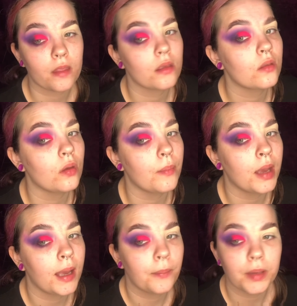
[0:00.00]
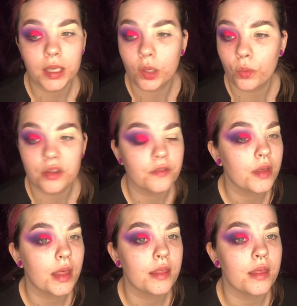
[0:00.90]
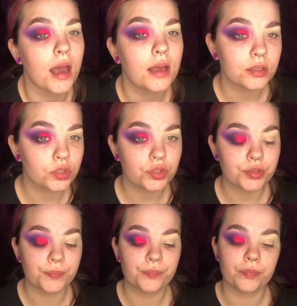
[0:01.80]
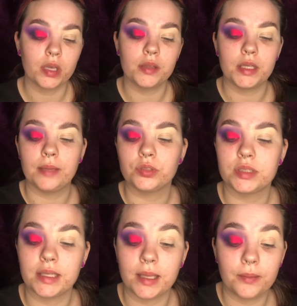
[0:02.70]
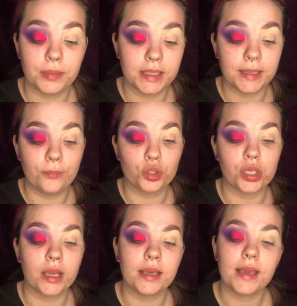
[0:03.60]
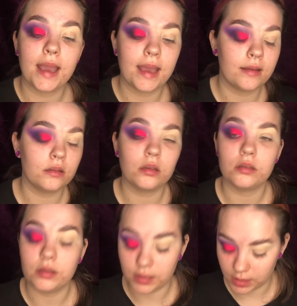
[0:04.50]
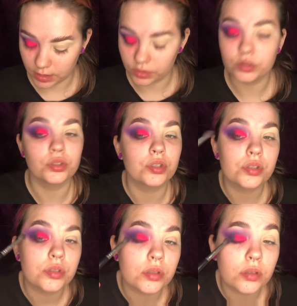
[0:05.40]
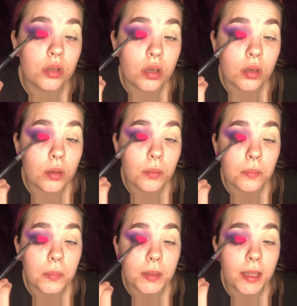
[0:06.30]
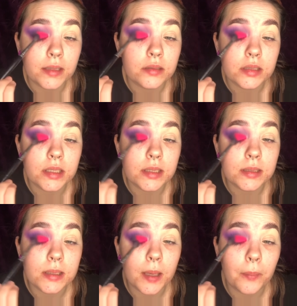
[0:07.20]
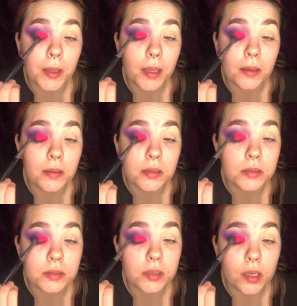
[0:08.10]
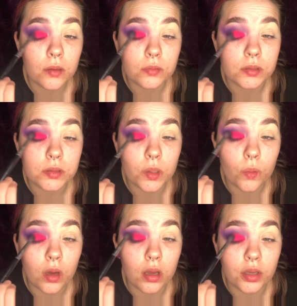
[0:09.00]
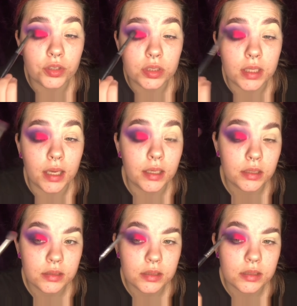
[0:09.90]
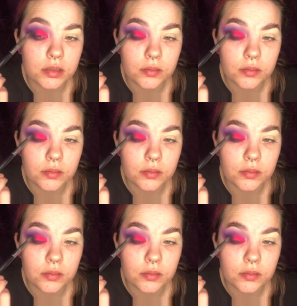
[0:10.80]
I'm happy with that. Then I'm just going to take that blending brush again and then just blend into that pink so there's no harsh lines.